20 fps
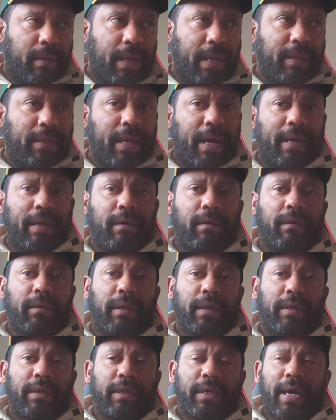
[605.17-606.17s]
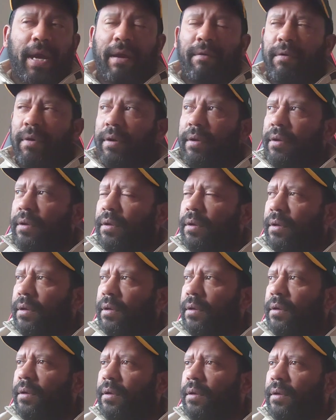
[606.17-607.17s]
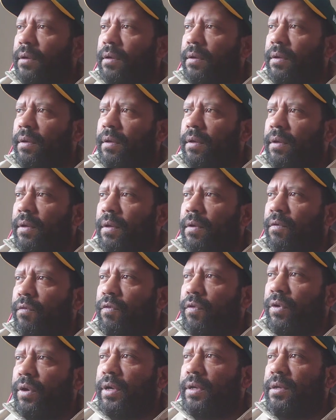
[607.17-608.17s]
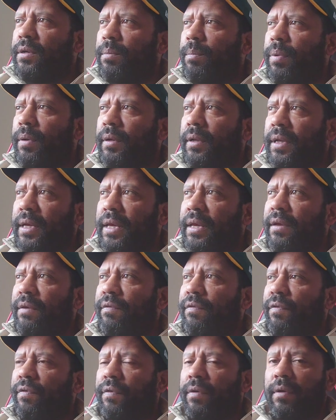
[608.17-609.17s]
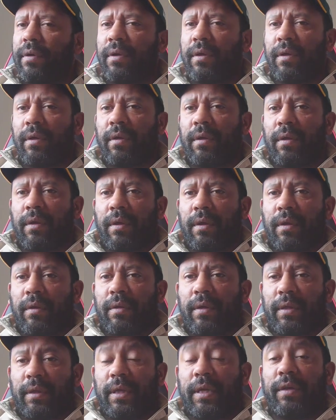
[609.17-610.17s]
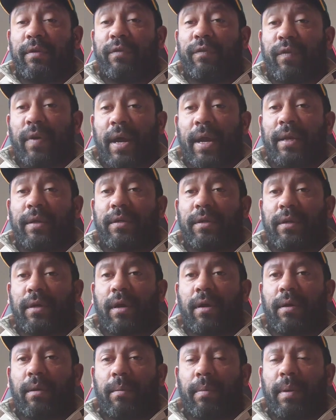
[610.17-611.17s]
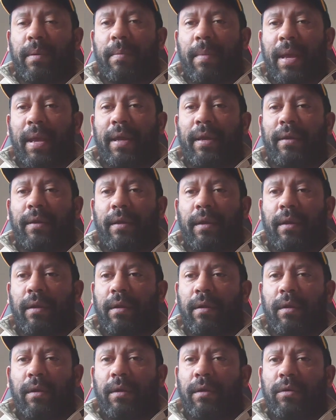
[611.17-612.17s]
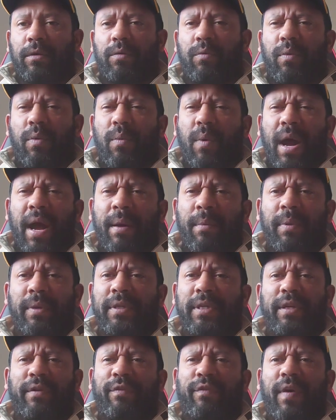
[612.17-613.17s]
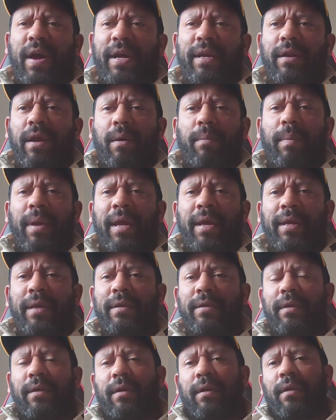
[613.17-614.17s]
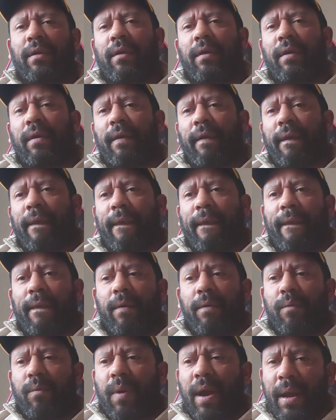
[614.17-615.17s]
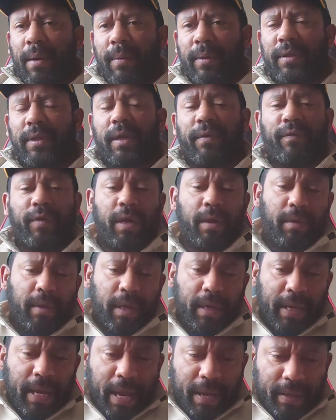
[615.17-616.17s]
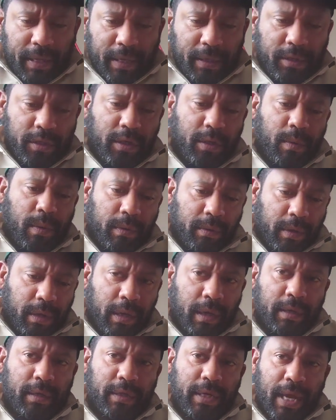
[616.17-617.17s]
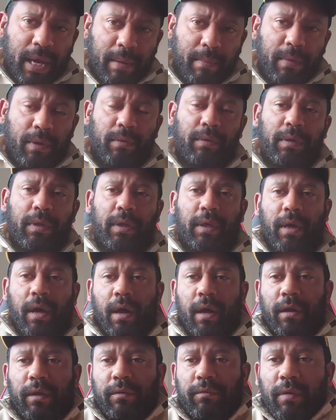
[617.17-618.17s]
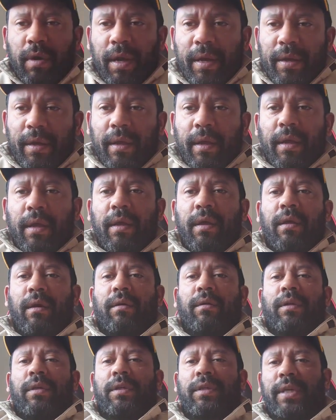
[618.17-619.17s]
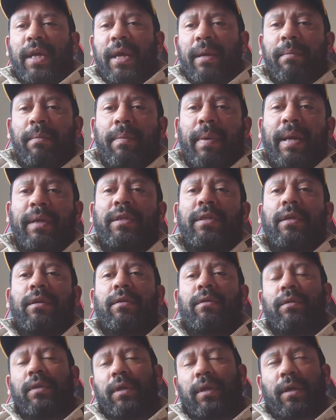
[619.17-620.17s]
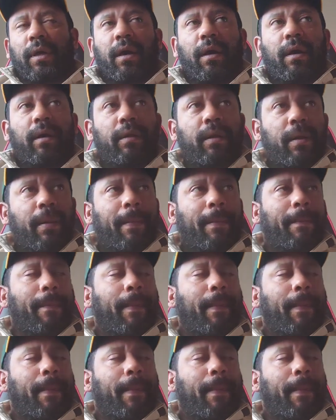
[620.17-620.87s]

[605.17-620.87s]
they dangle this carrot for you to believe that these fights are going to be made. So why was this fight not made? Why was it? If you can get these two on the same undercard, right? On the same bastard undercard,